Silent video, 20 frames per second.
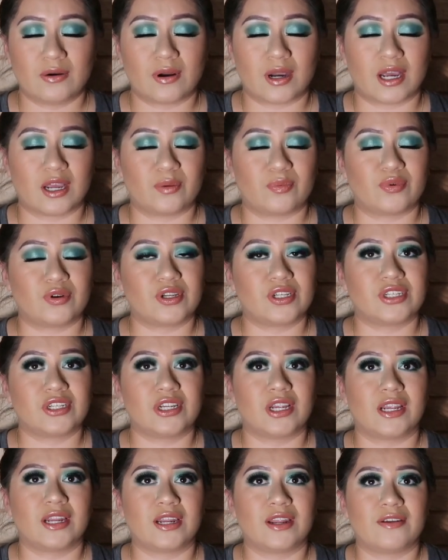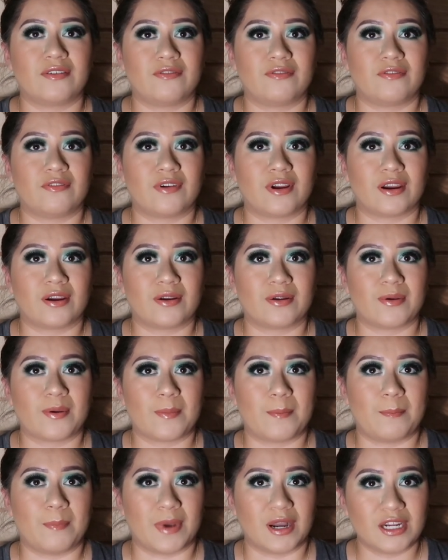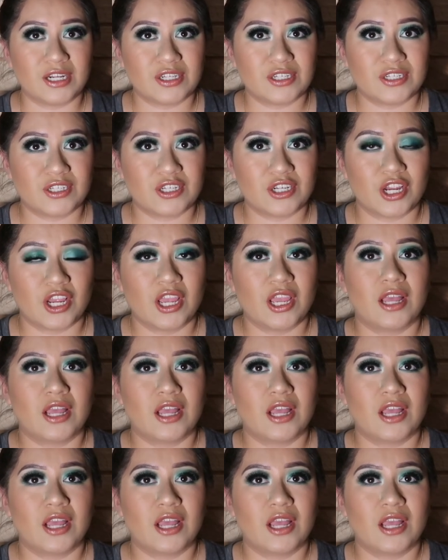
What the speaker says: I appreciate it very much.